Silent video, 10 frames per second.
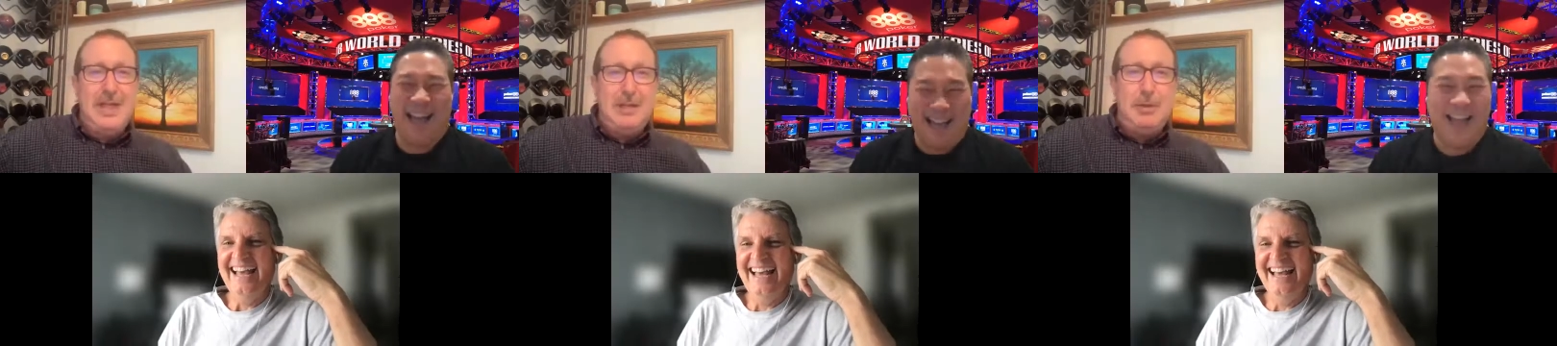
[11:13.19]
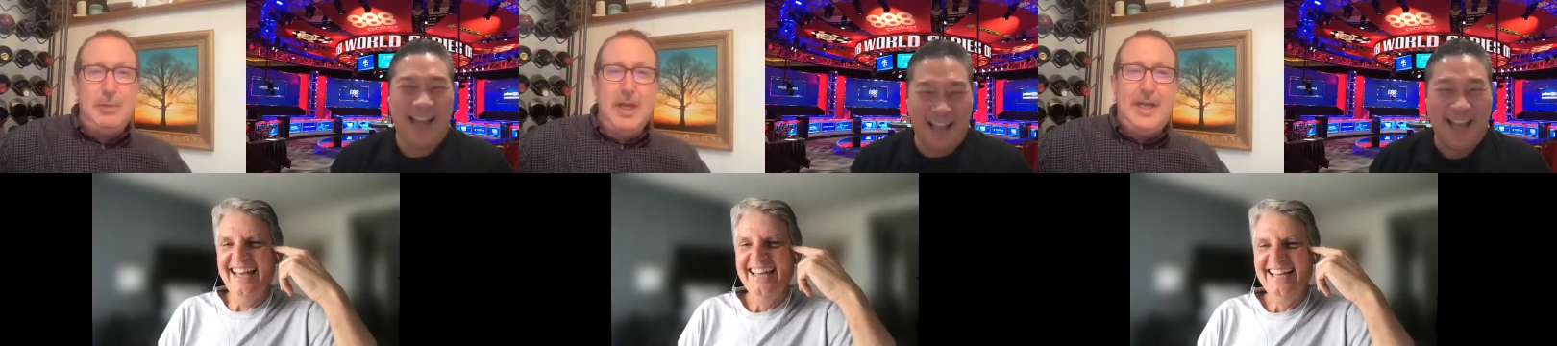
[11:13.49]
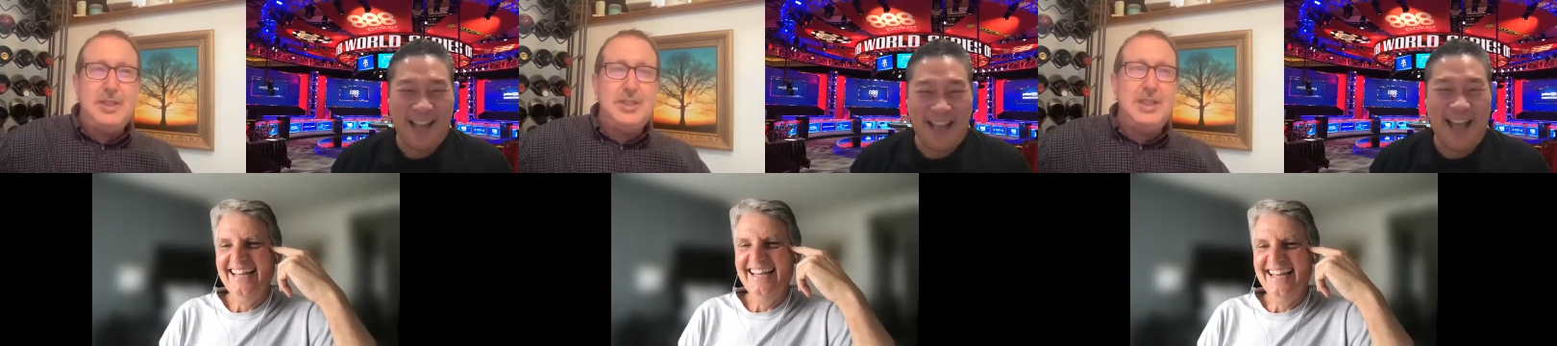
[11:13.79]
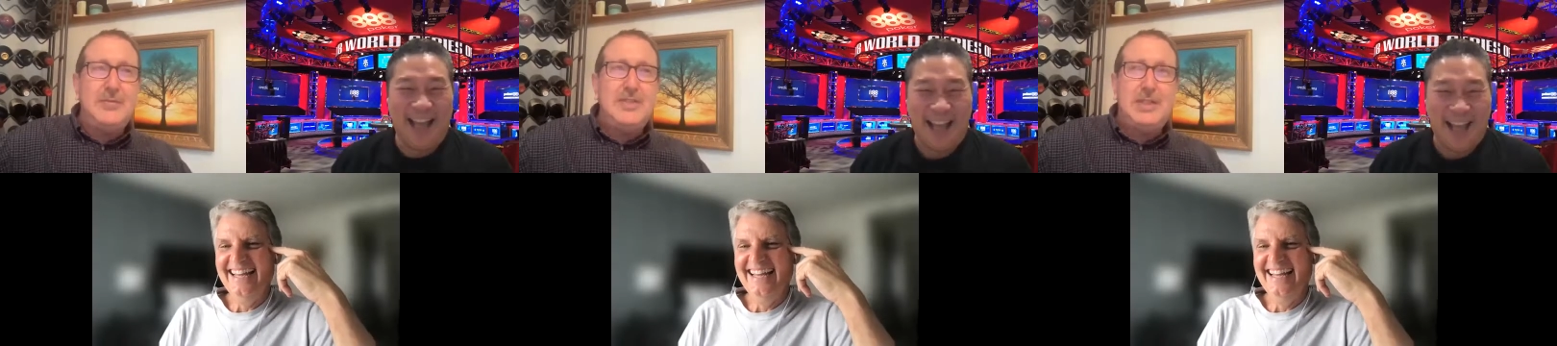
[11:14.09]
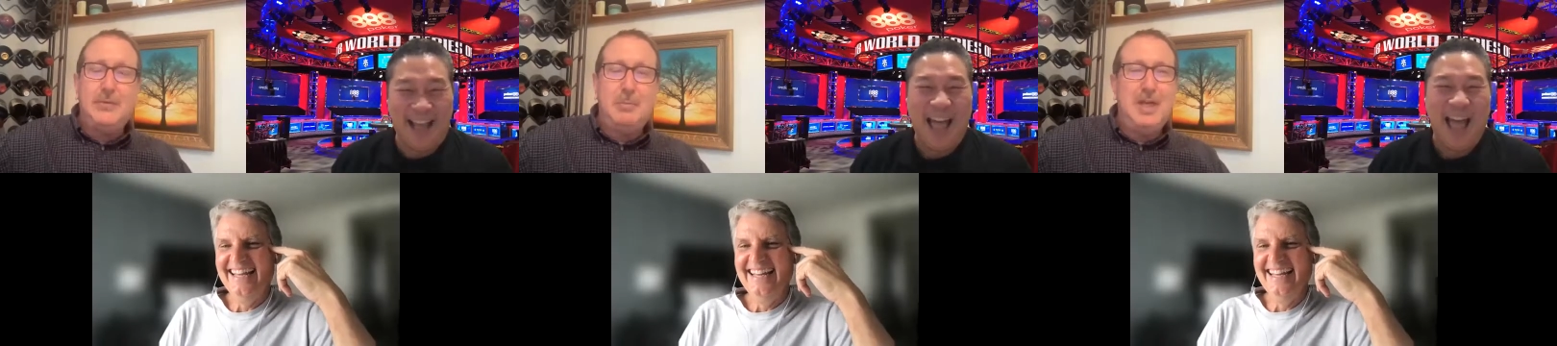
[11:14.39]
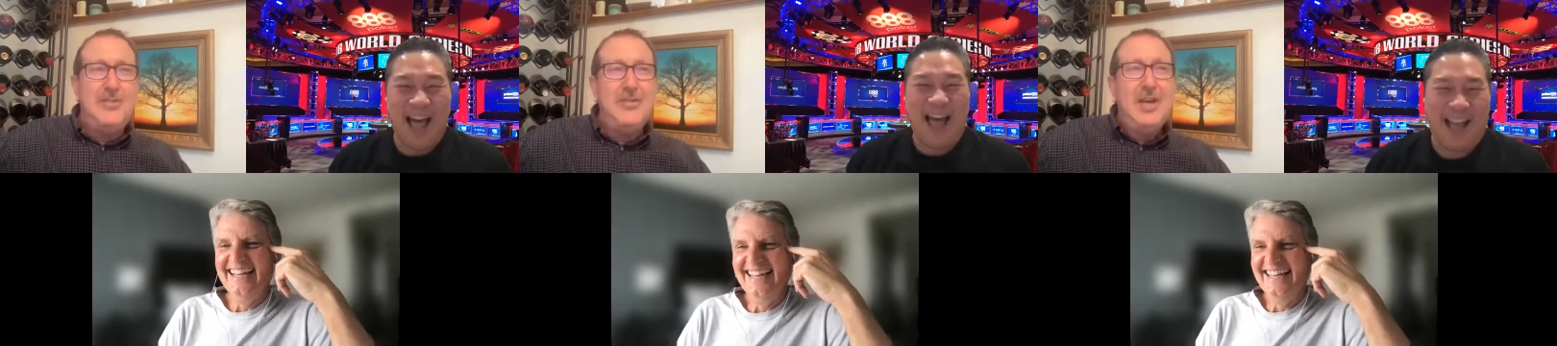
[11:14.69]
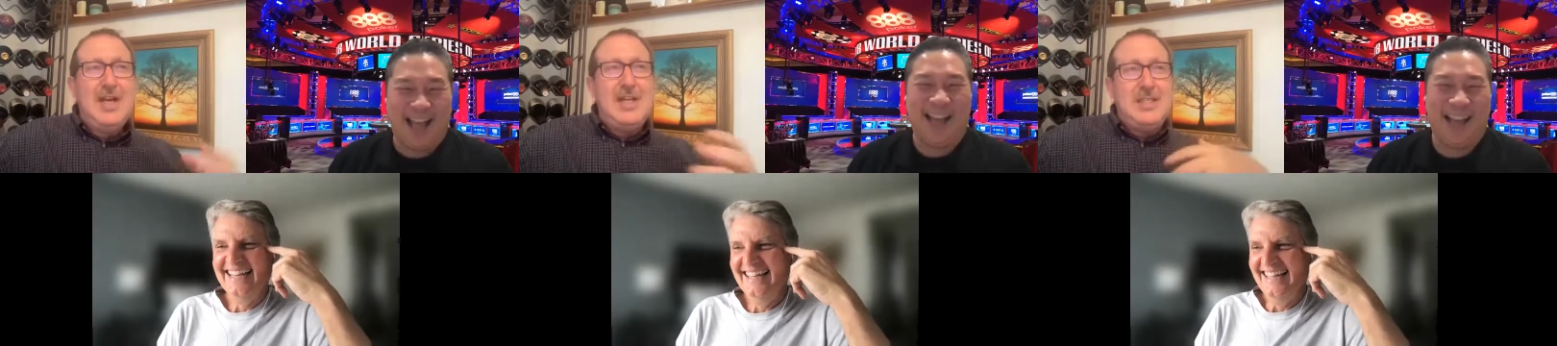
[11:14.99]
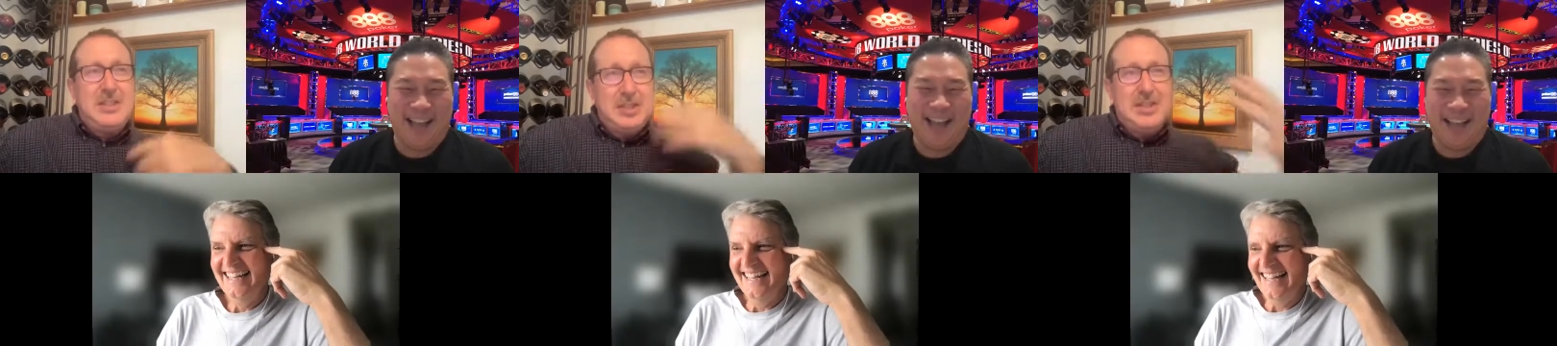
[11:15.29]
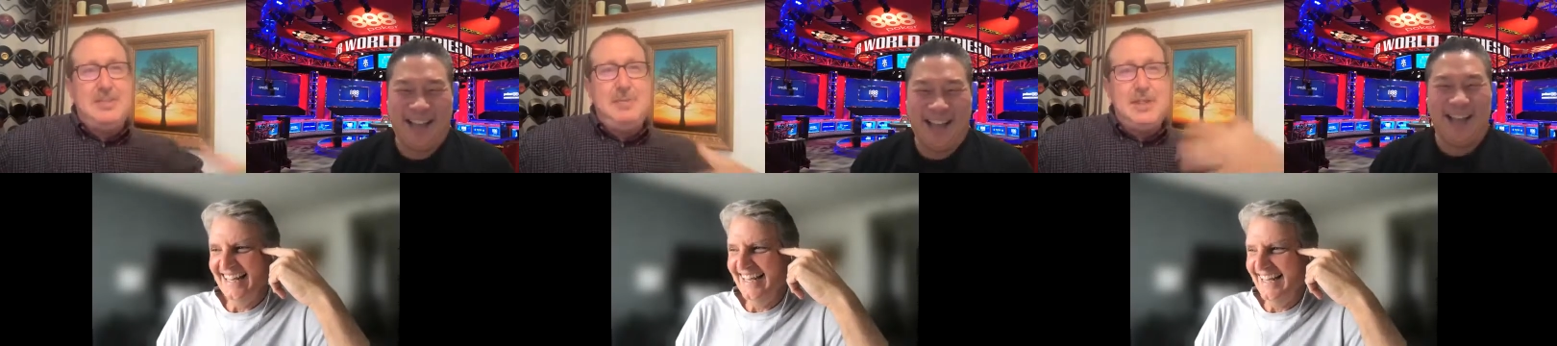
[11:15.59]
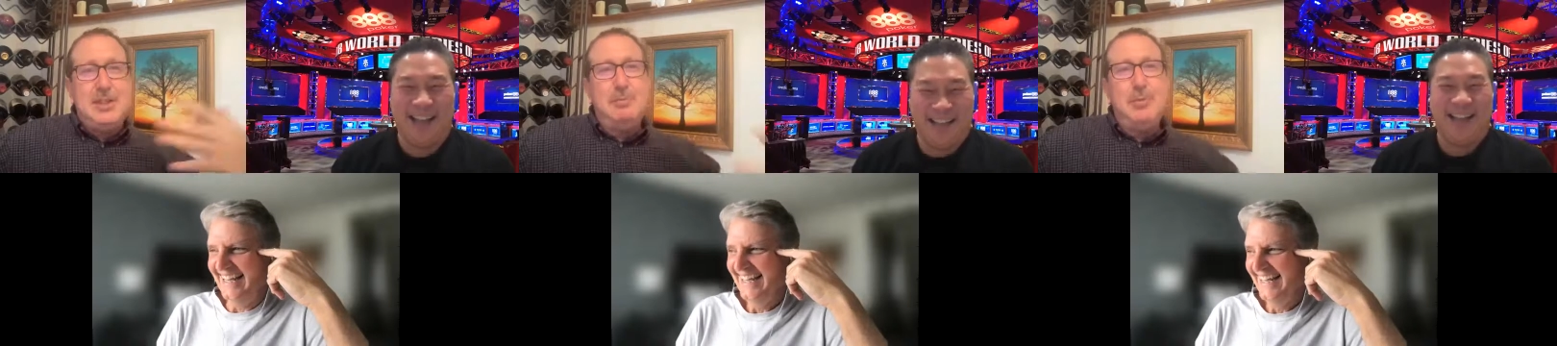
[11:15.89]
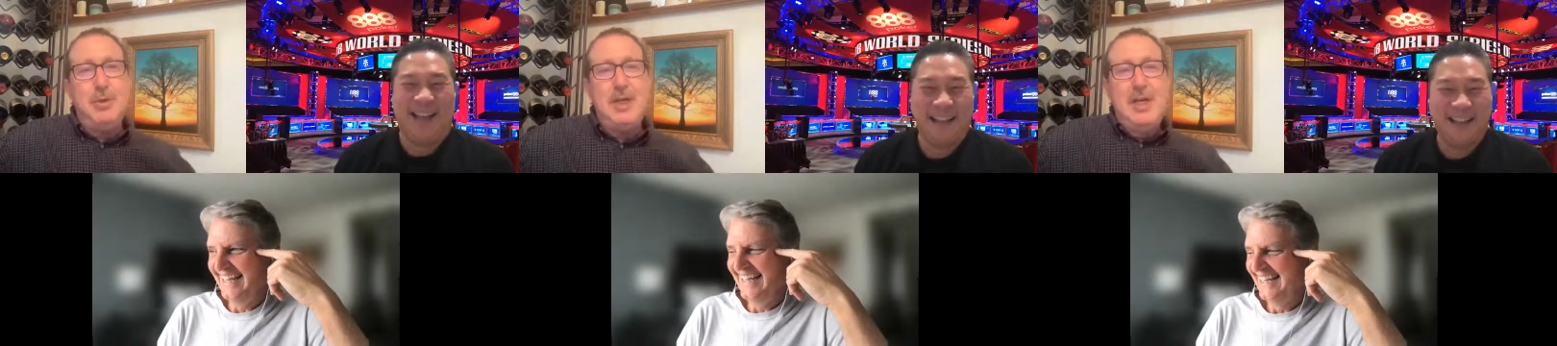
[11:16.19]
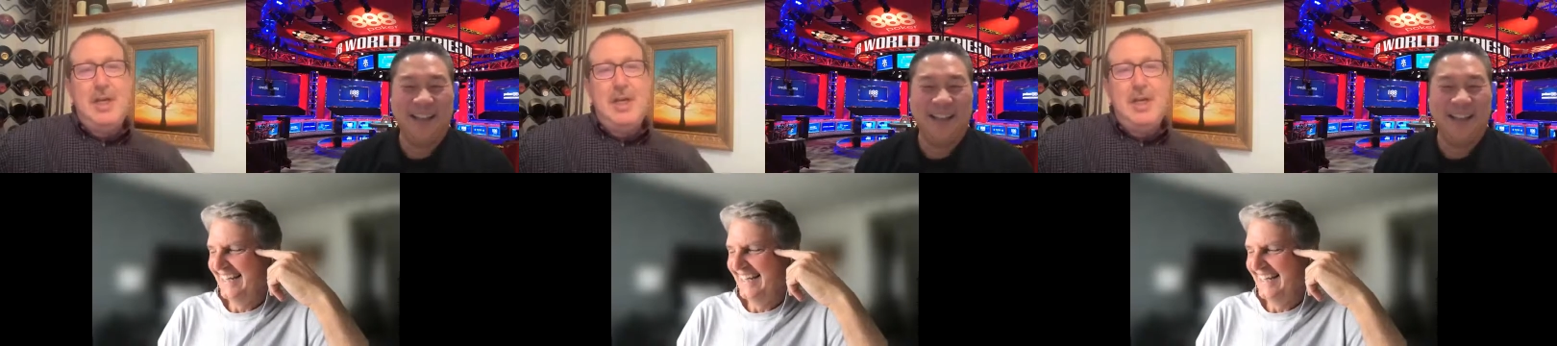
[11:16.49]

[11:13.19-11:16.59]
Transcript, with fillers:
Speaker 1: intimate relations every several months. It's just mood.